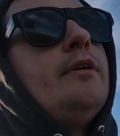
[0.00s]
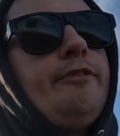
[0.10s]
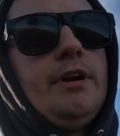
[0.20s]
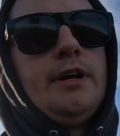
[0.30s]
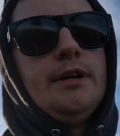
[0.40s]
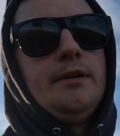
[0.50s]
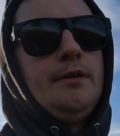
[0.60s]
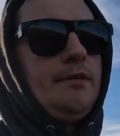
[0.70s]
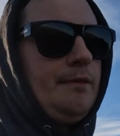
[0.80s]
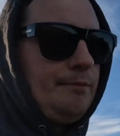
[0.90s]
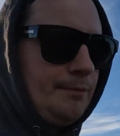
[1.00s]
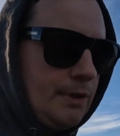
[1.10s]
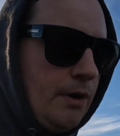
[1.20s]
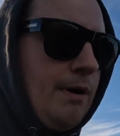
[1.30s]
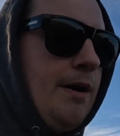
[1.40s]
if you're gonna
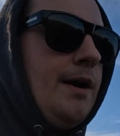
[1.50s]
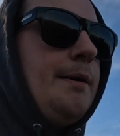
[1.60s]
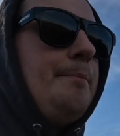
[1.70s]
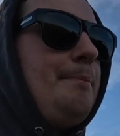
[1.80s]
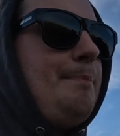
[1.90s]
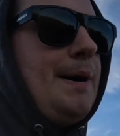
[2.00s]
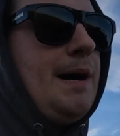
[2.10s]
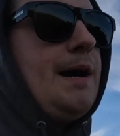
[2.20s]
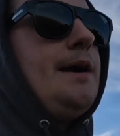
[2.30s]
go out and buy